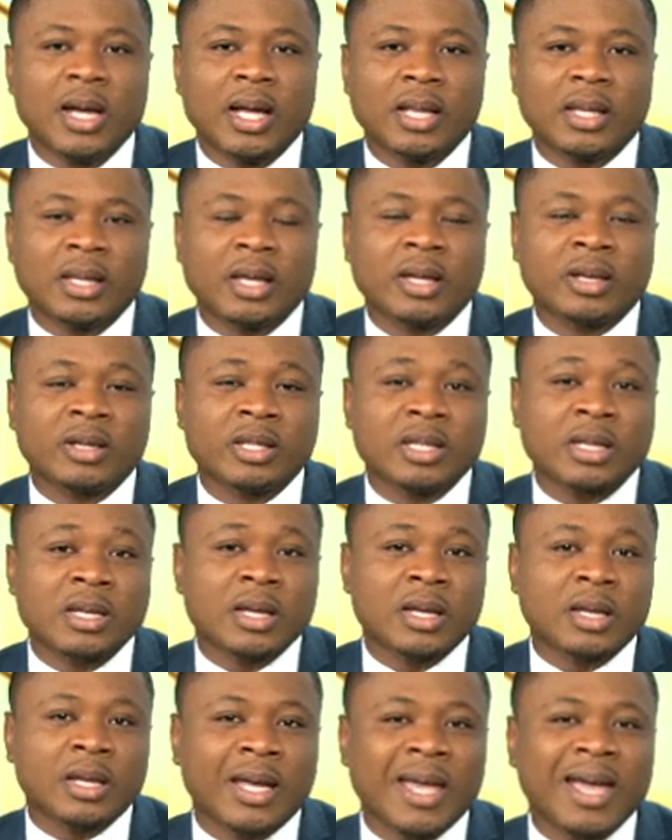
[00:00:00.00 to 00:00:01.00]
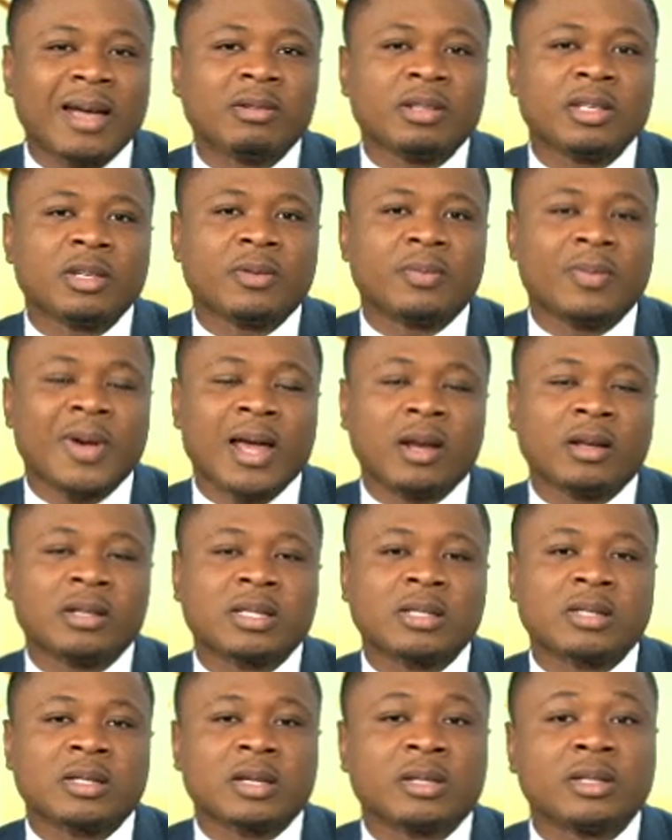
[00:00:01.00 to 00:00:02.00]
there's a counting of ballots
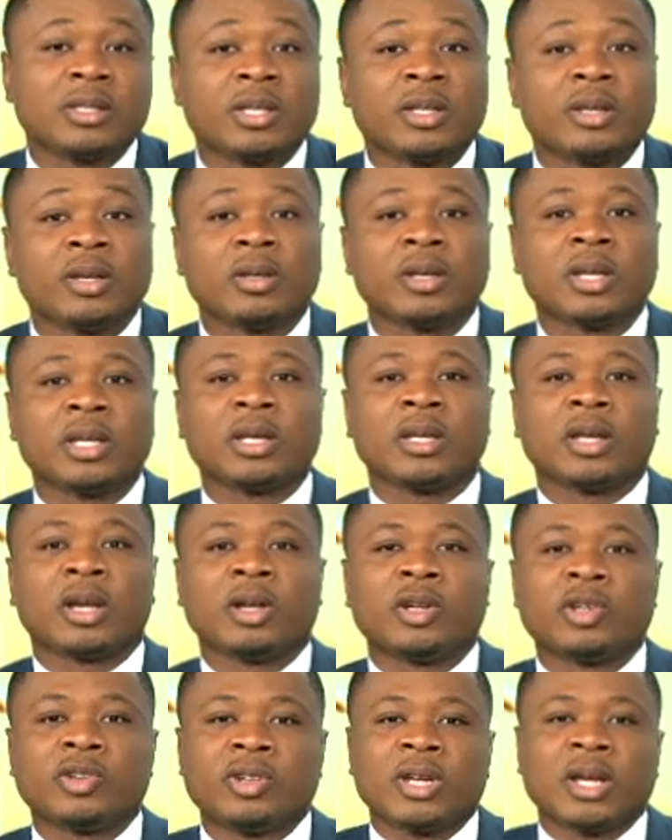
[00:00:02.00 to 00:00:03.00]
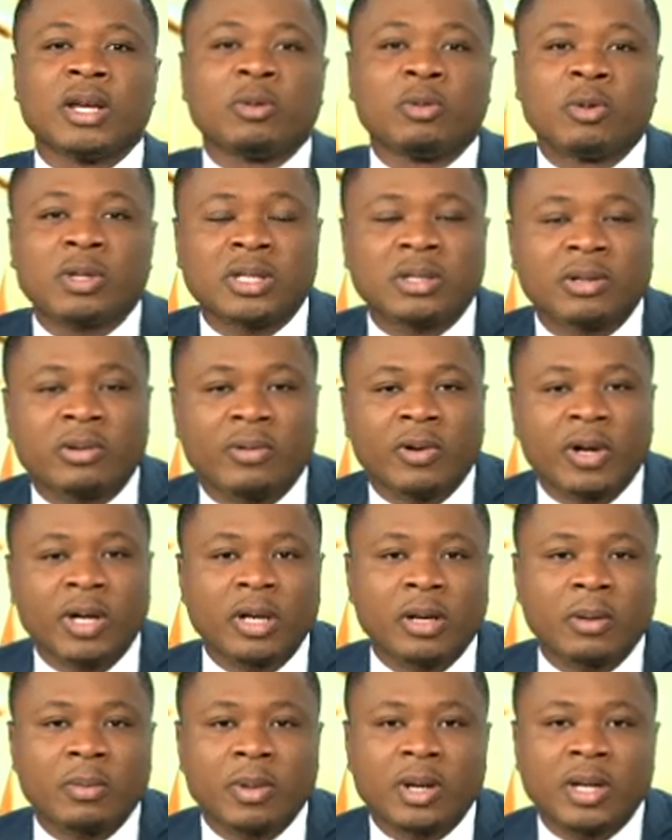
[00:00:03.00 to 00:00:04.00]
is continued in the country, and it was still
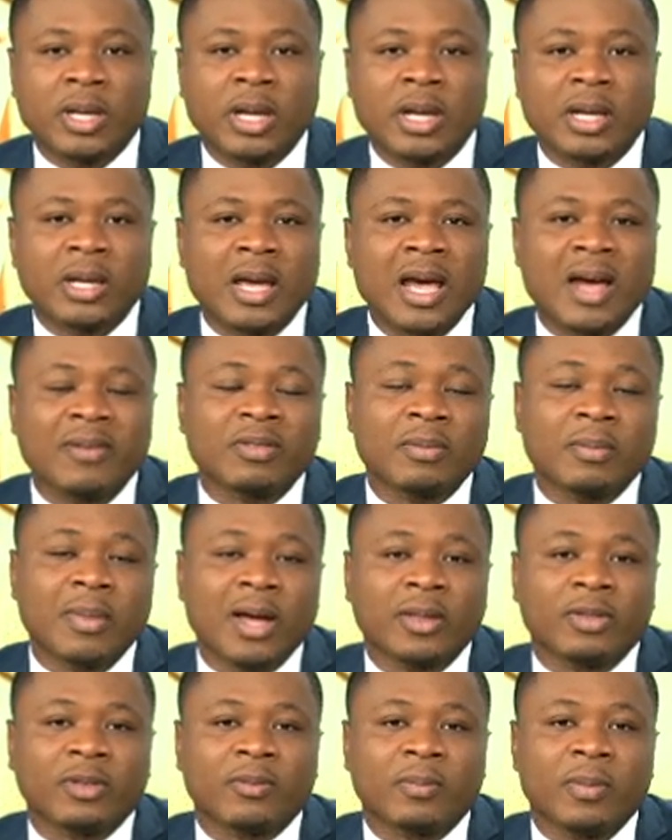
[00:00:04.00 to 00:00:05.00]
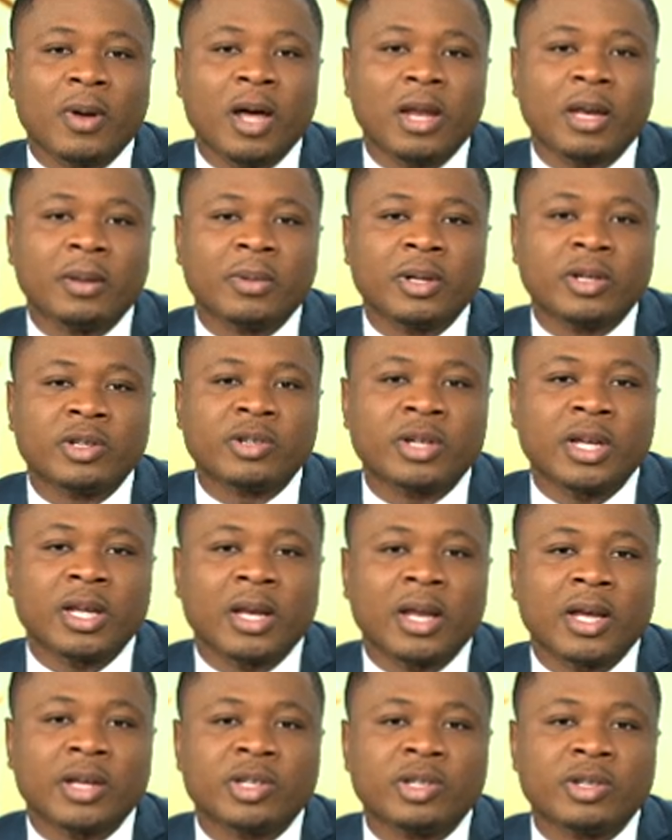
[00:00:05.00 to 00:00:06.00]
running on Monday in the aftermath of parliamentary
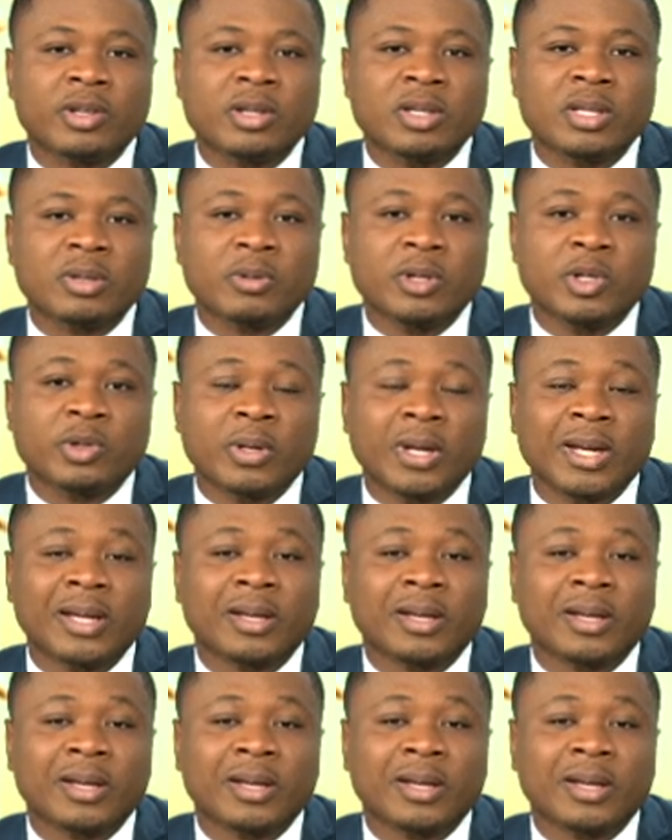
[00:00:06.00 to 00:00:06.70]
elections, which were